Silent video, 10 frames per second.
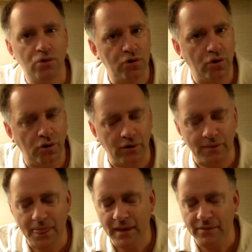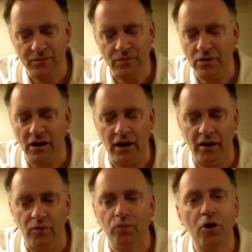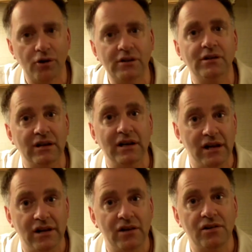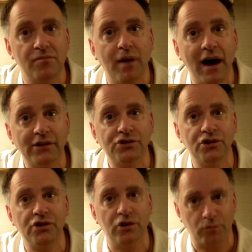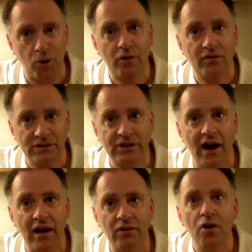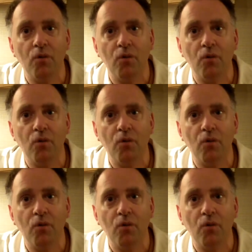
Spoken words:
your work posture, your work style?